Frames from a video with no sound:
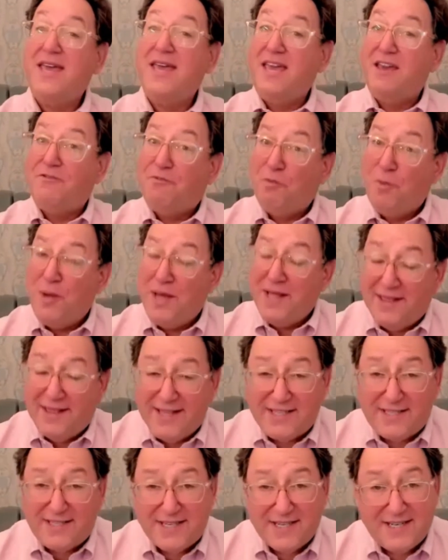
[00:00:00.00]
If we
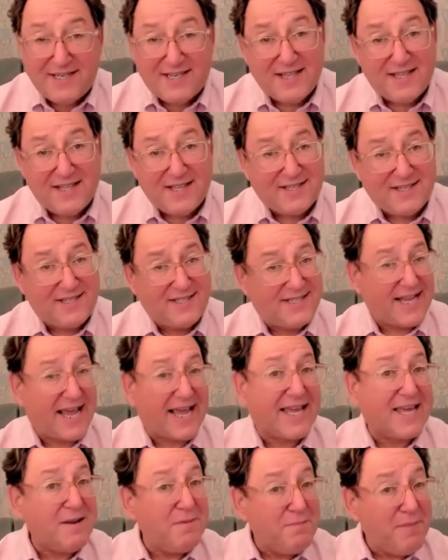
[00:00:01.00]
listen to the
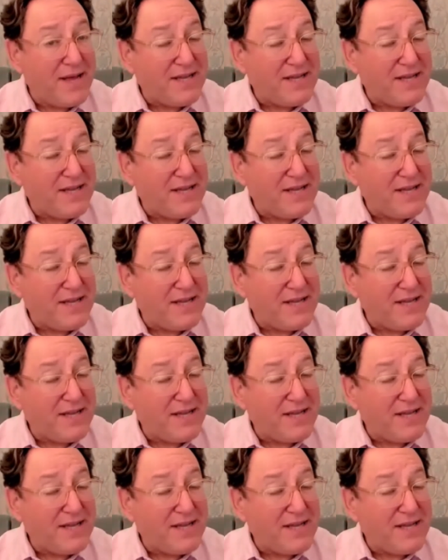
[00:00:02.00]
second